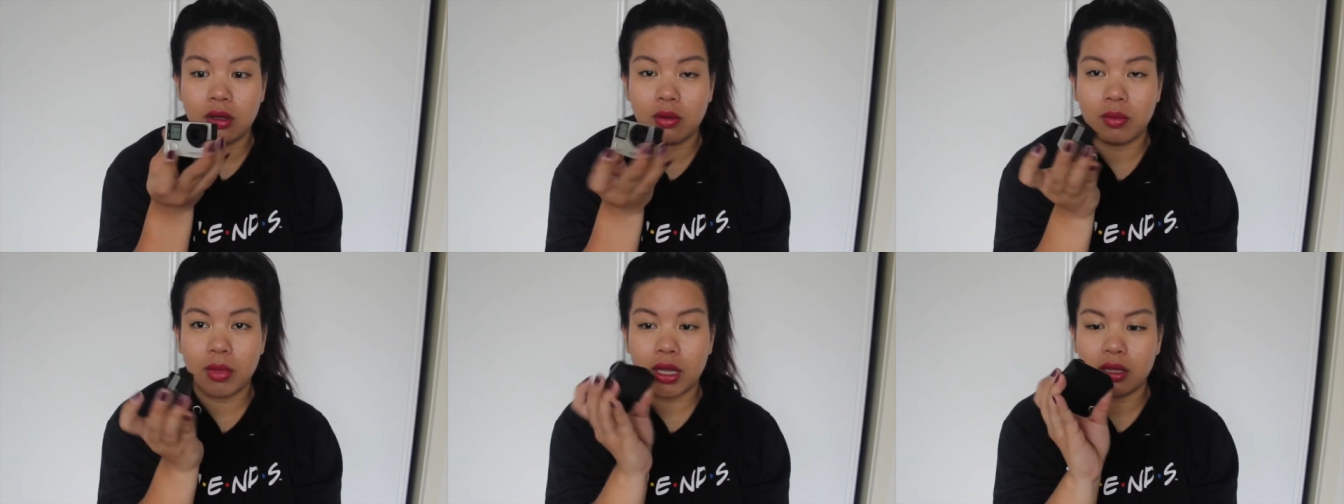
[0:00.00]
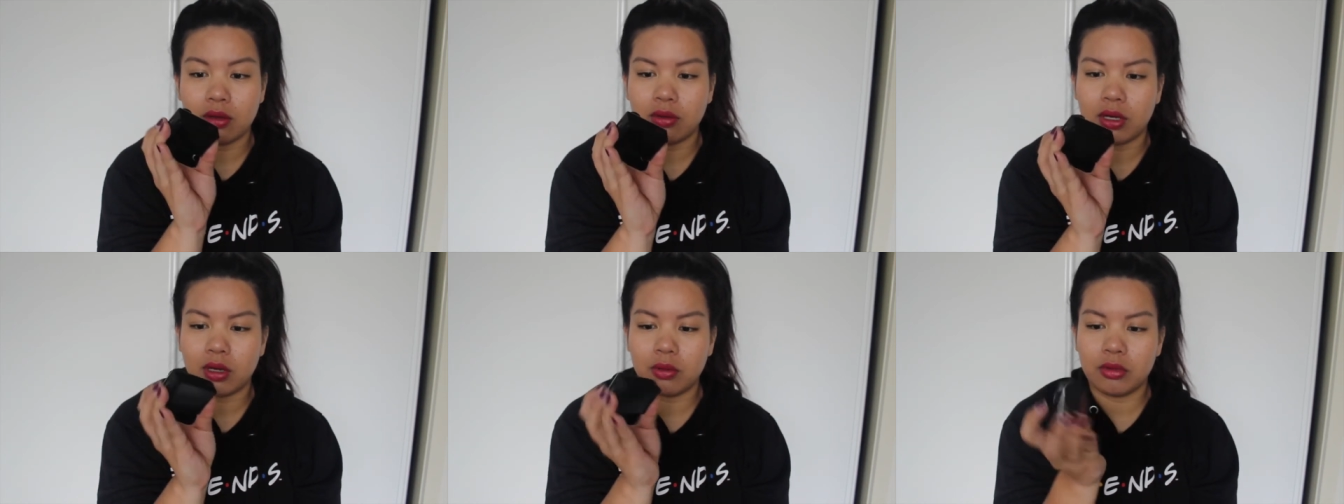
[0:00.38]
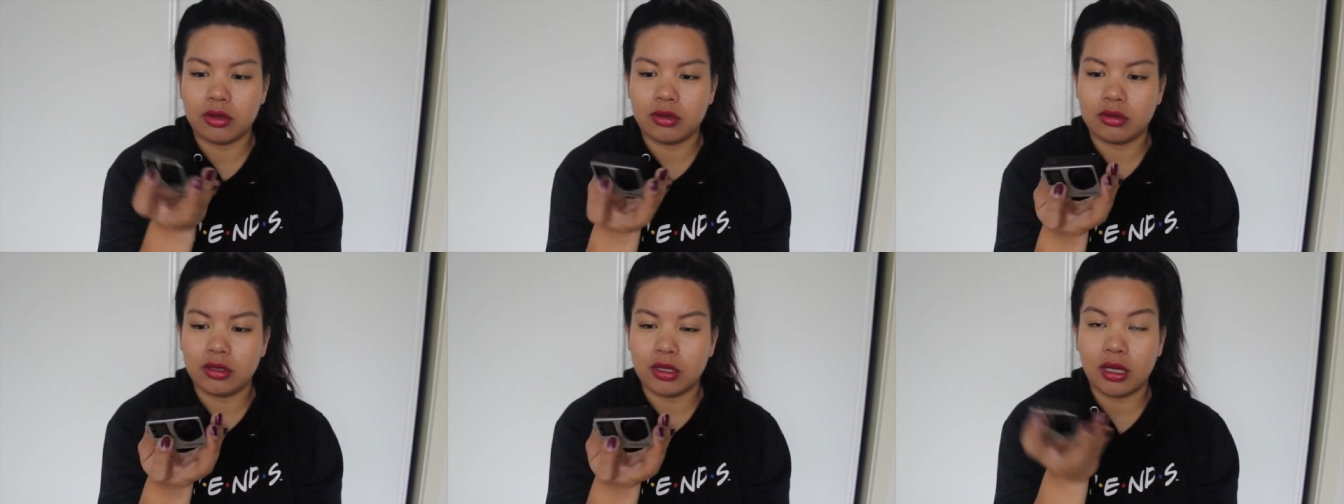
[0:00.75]
mainly what I'll be
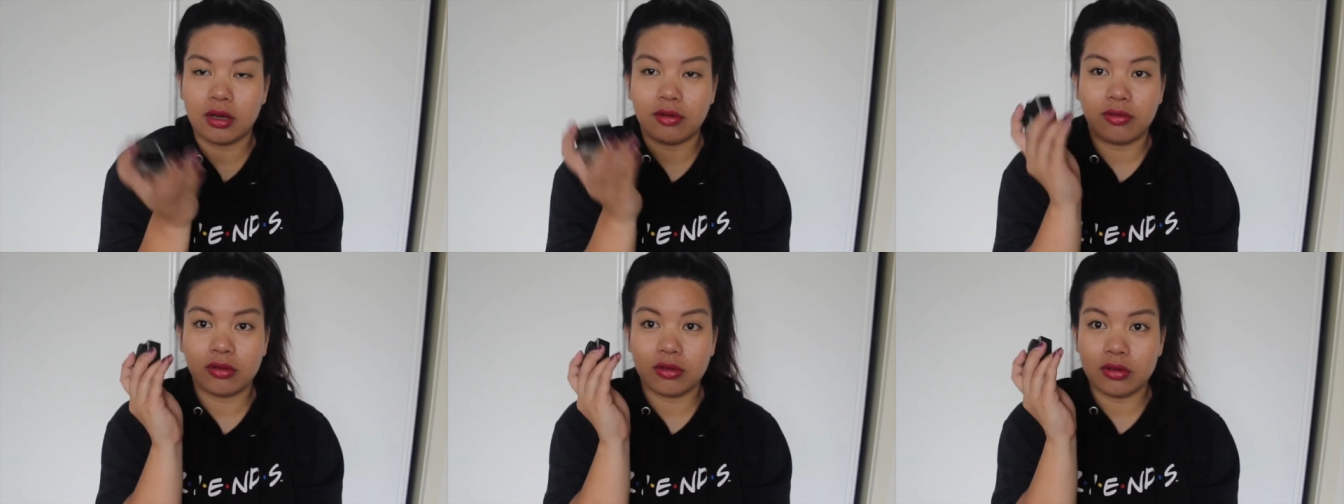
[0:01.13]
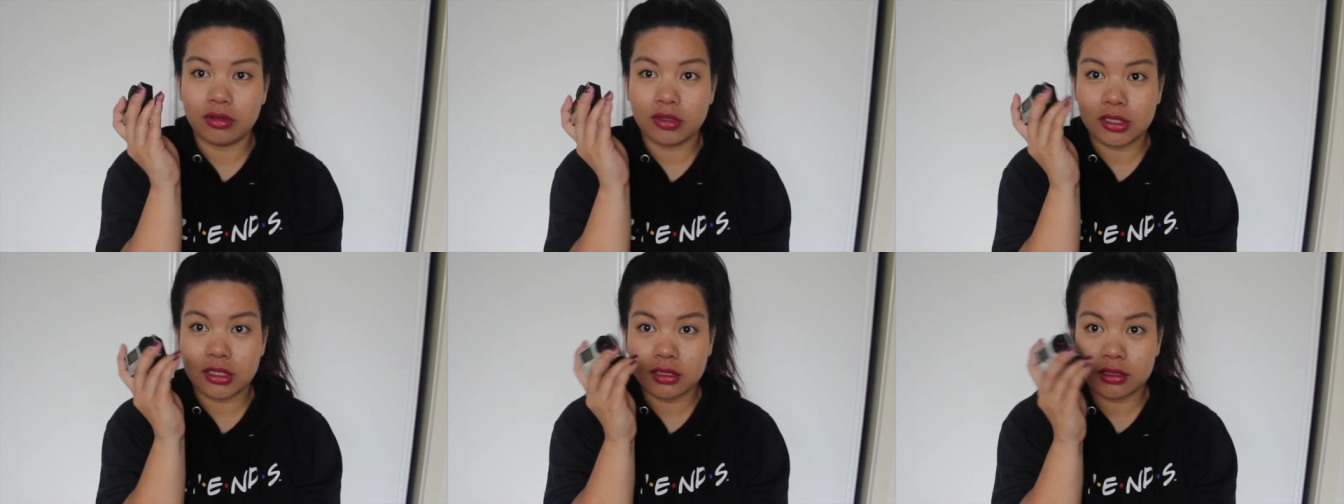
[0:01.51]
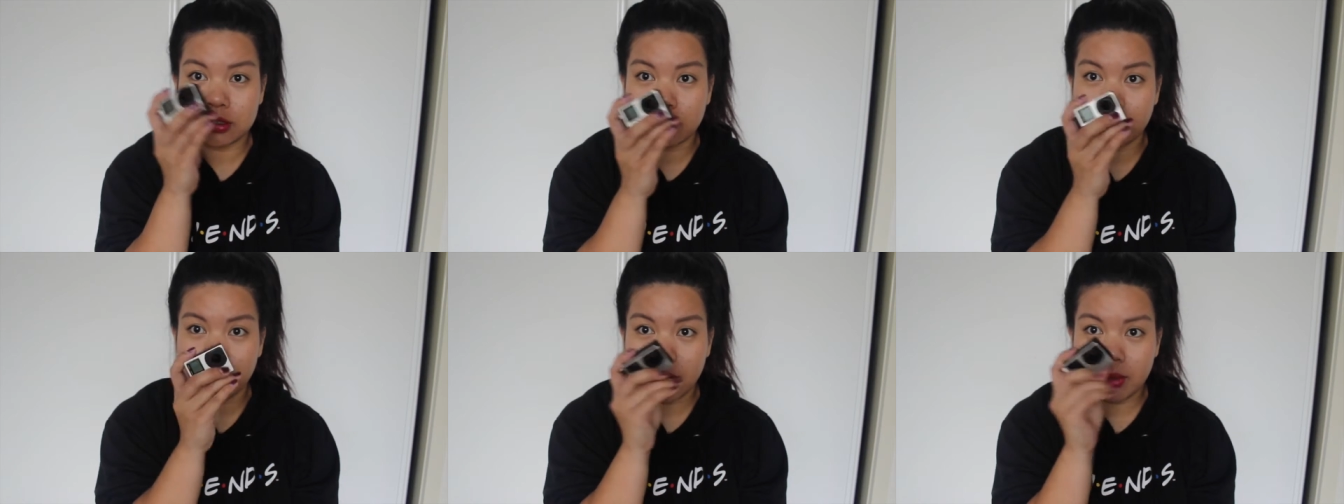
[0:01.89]
using it for. So
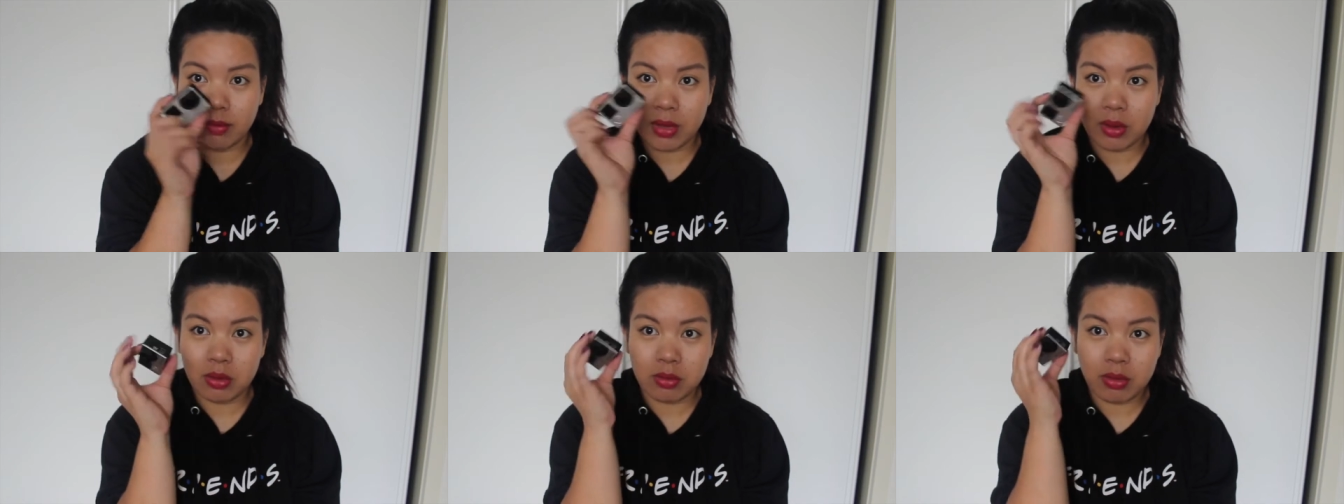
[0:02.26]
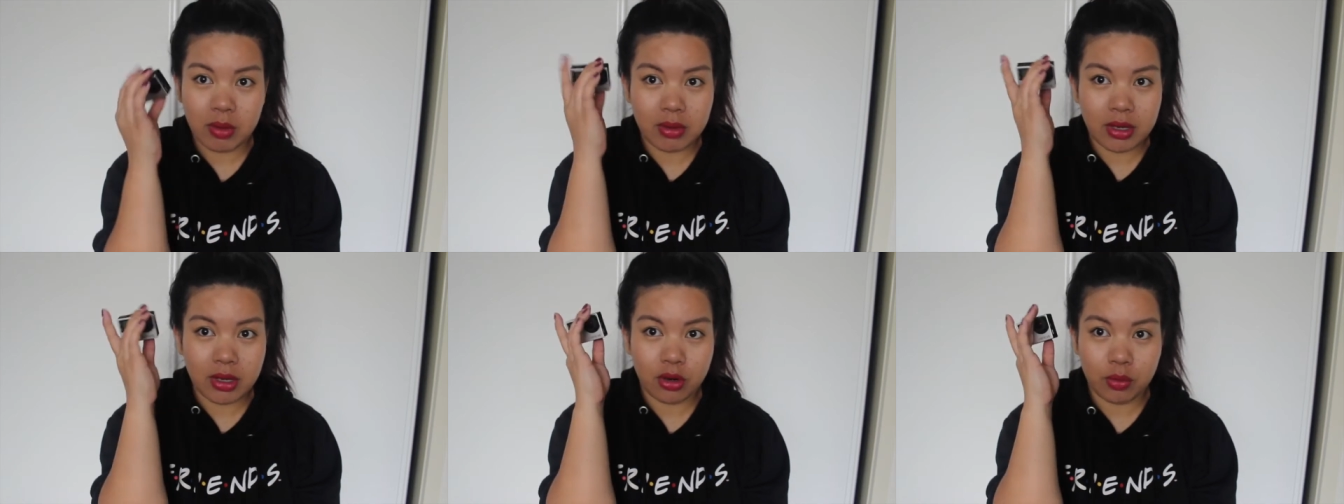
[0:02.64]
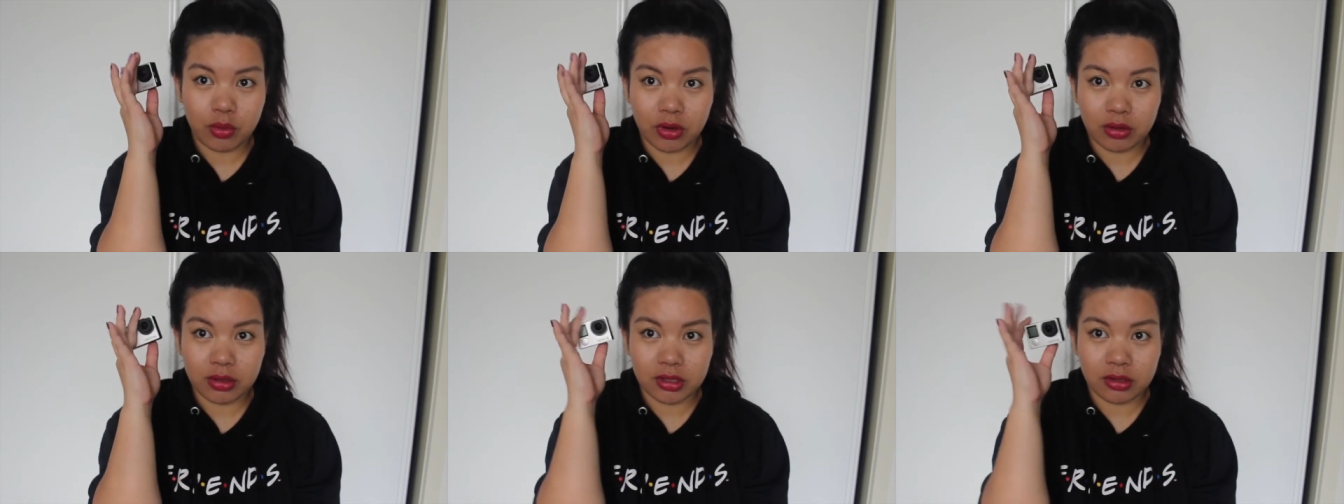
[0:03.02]
my baby, baby
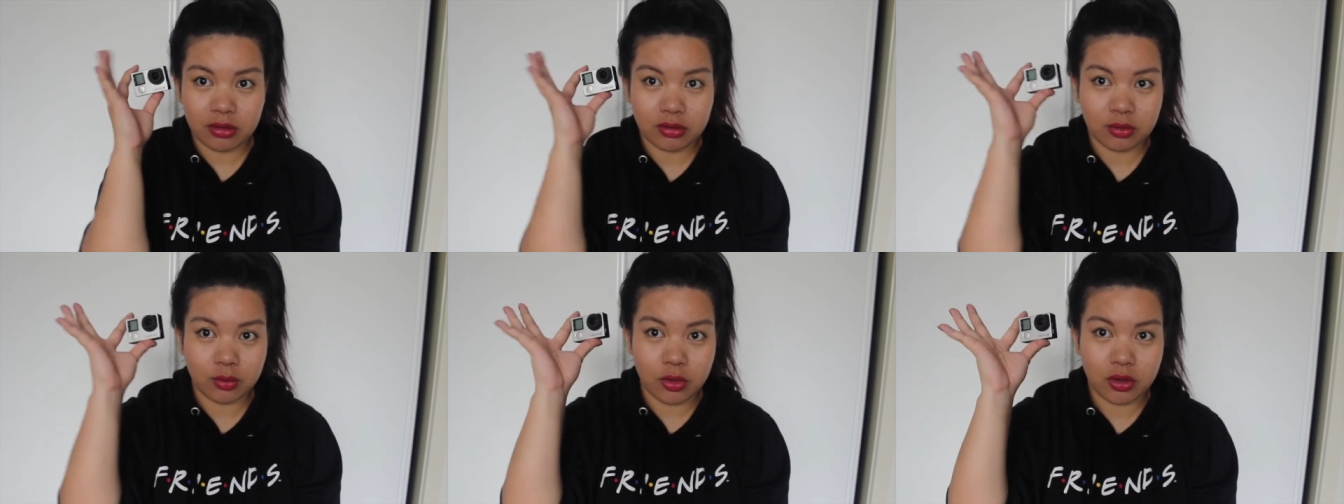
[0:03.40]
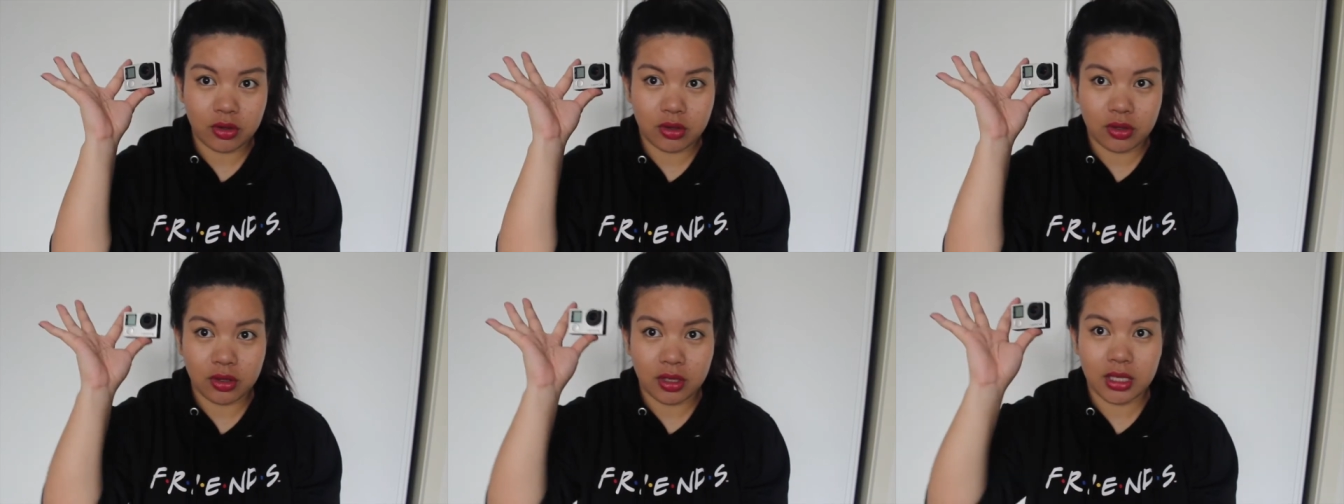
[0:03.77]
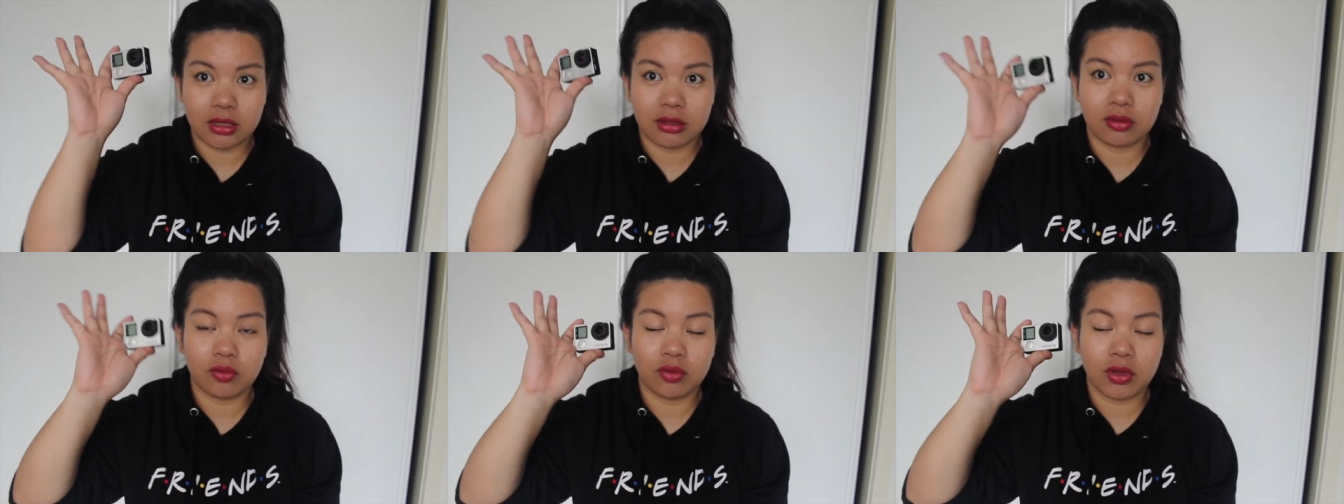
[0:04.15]
GoPro, it's so small.
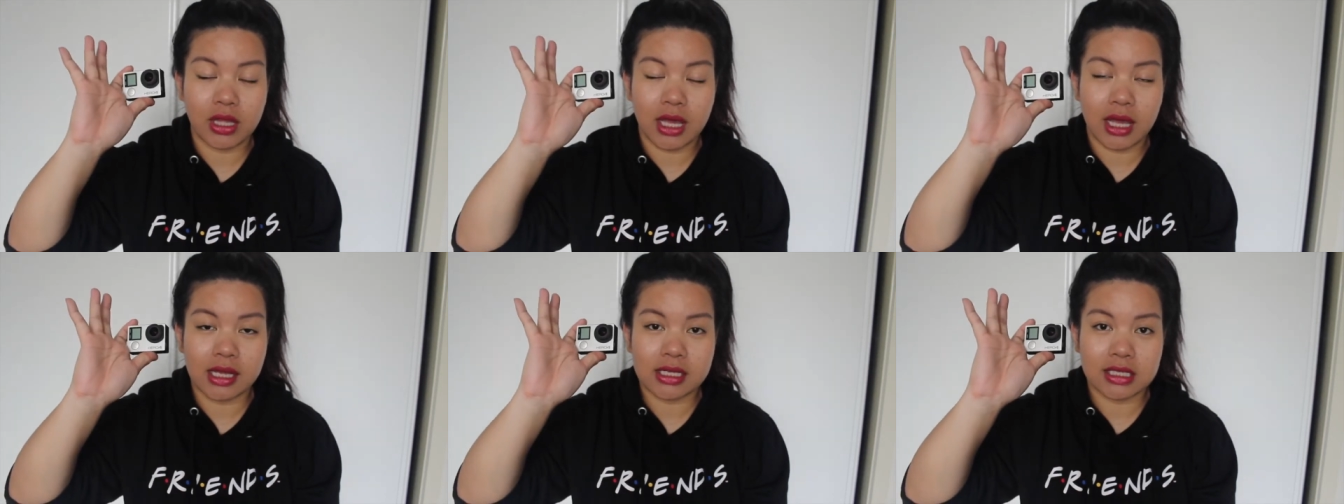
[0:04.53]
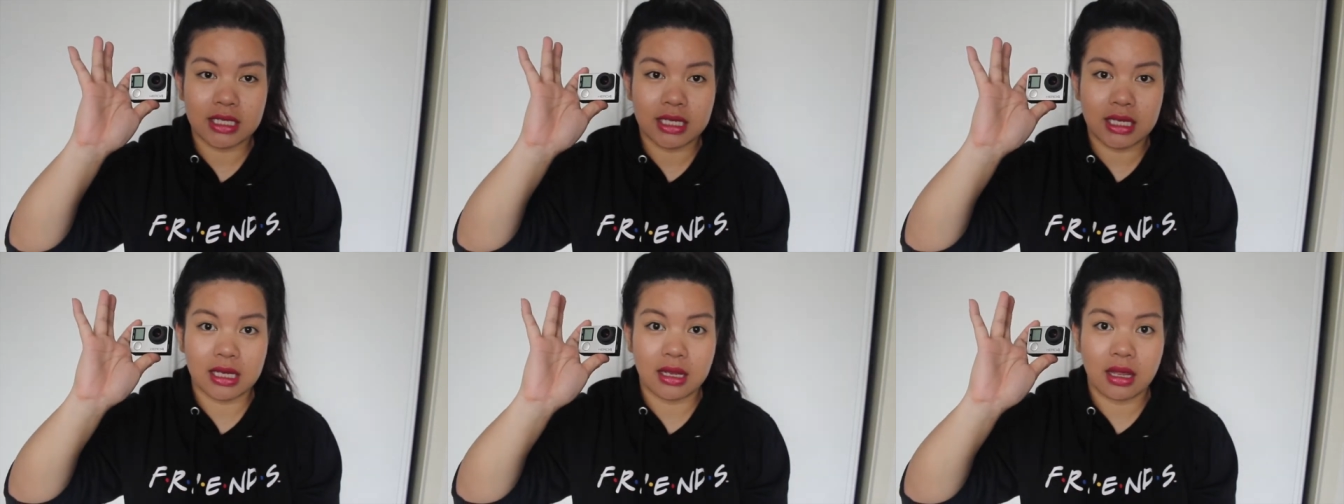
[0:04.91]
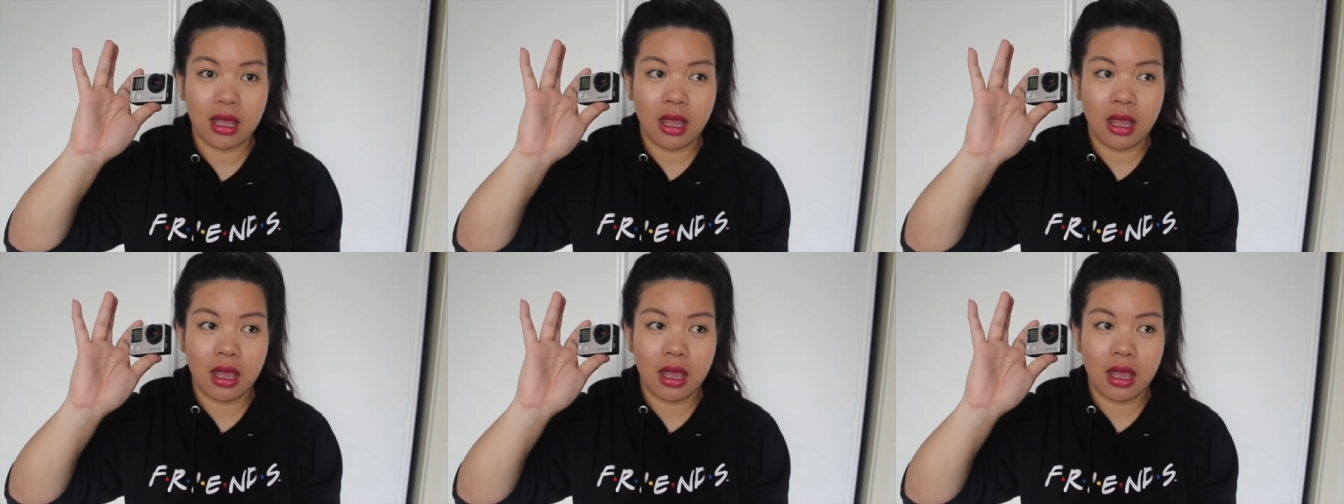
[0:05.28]
It's really handy.